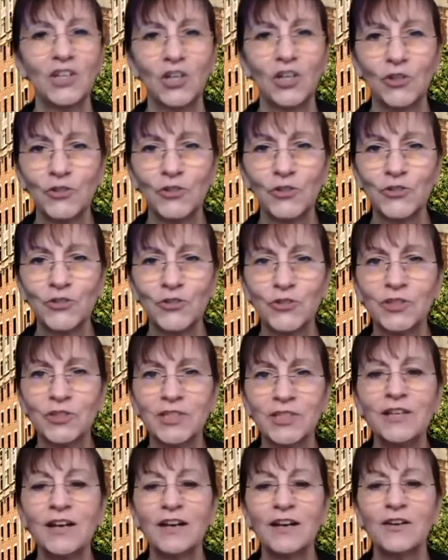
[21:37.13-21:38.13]

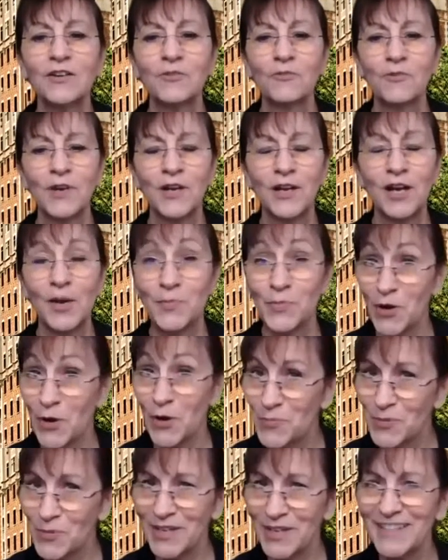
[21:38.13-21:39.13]
culturally
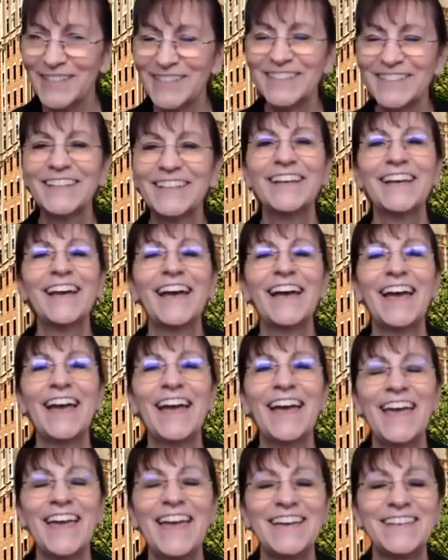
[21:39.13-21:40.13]
appropriate,
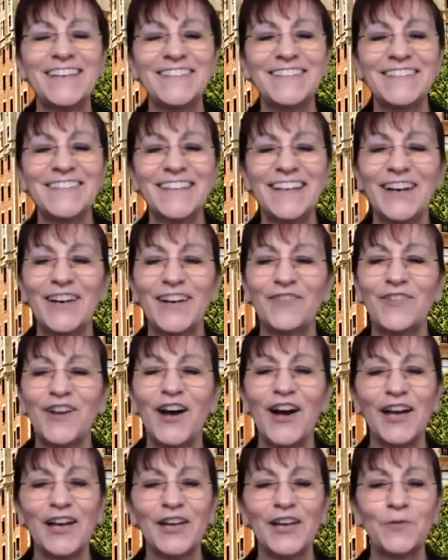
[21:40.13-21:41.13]
and of
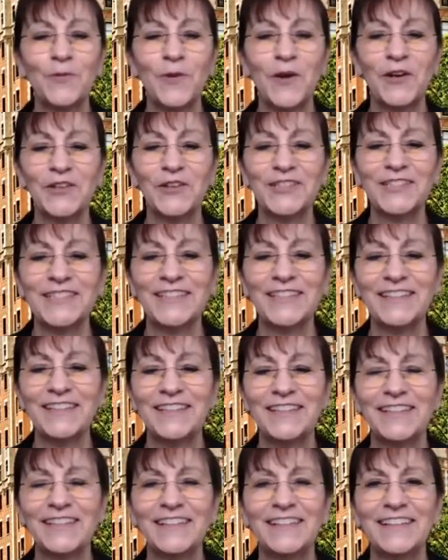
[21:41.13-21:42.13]
high quality.
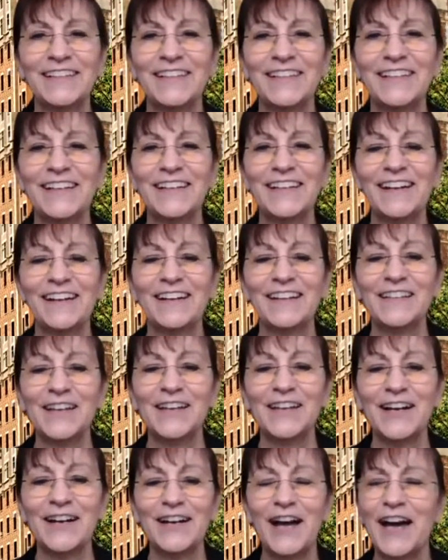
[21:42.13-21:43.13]

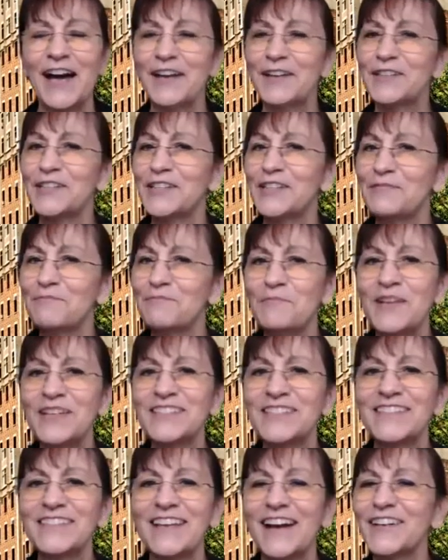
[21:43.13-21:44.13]
I'm going
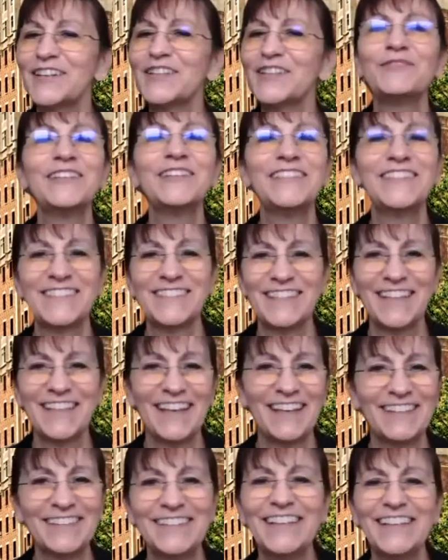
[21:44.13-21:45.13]
to read this
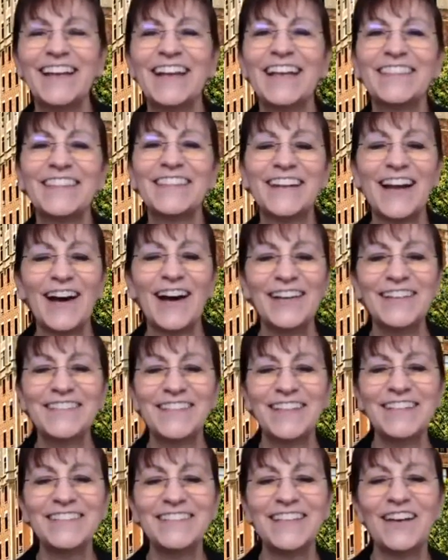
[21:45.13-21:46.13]
again. The
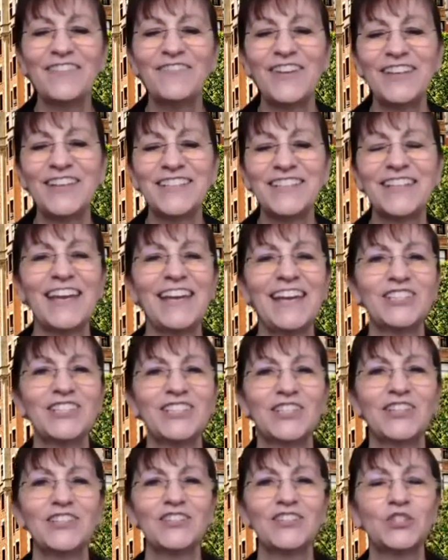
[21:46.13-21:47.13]
content of
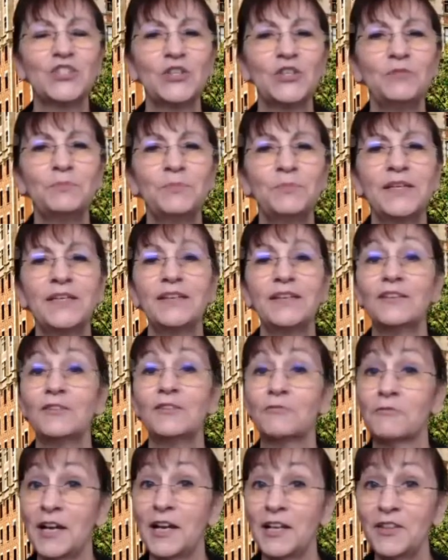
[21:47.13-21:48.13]
education should be
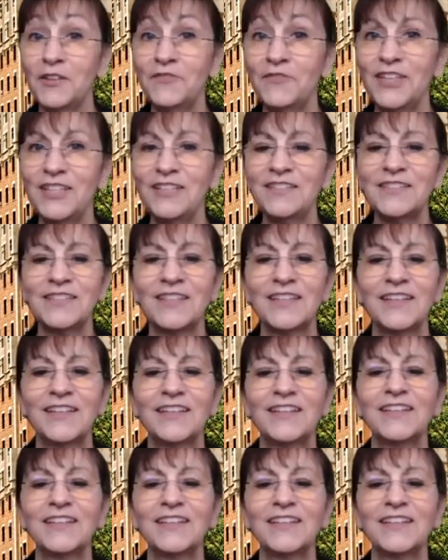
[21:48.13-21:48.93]
relevant,